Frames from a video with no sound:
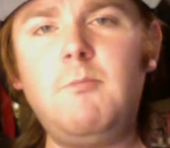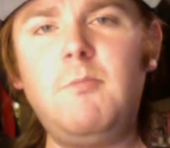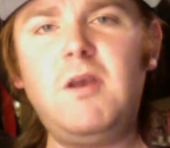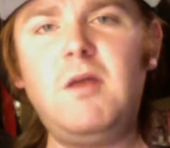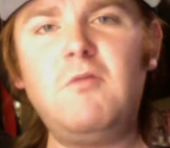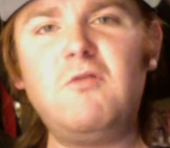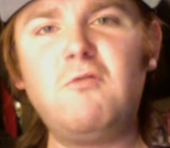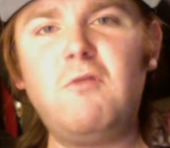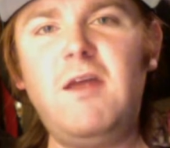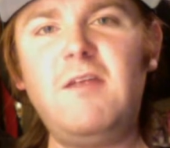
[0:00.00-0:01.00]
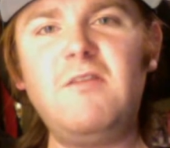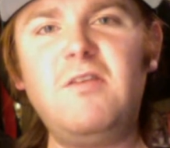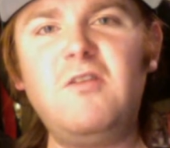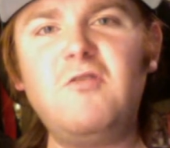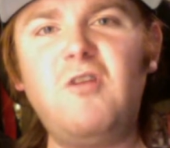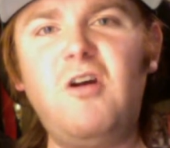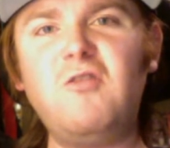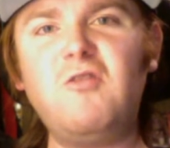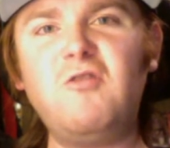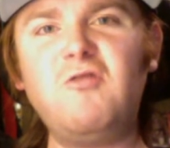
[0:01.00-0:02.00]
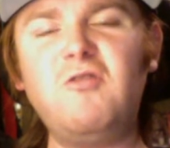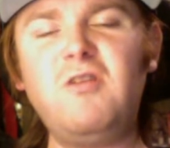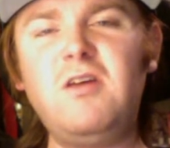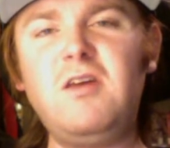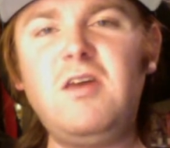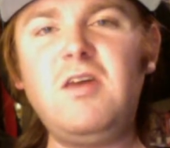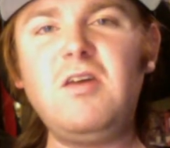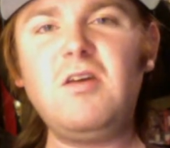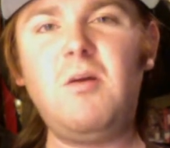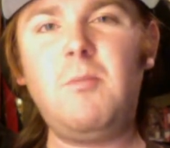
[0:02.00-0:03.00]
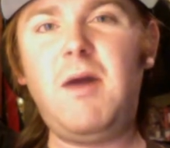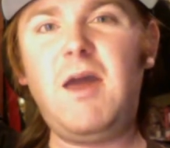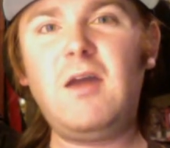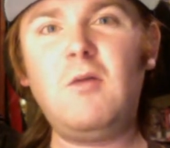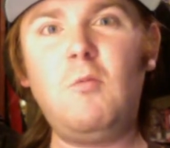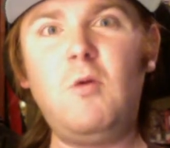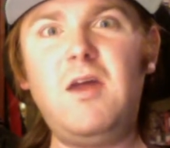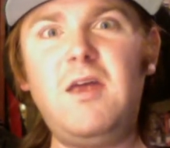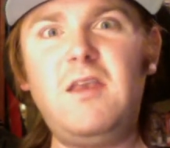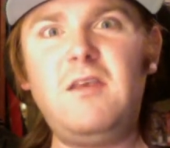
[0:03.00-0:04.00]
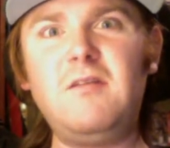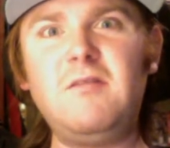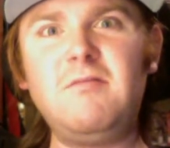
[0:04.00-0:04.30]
But it was great seeing the Chargers come back and win.